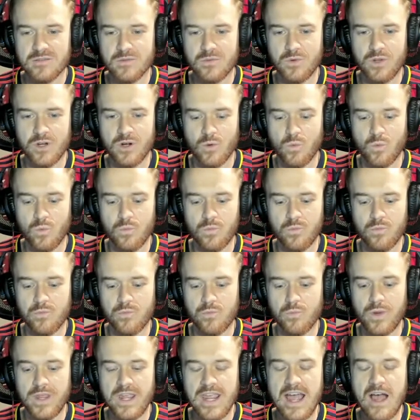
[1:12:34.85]
You know,
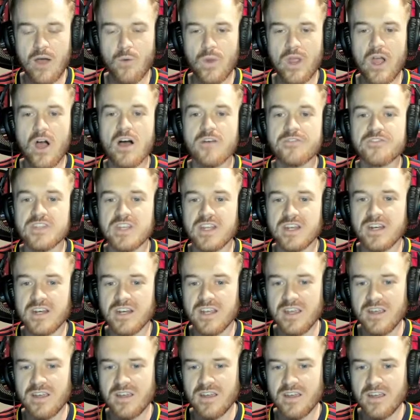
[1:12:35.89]
we we often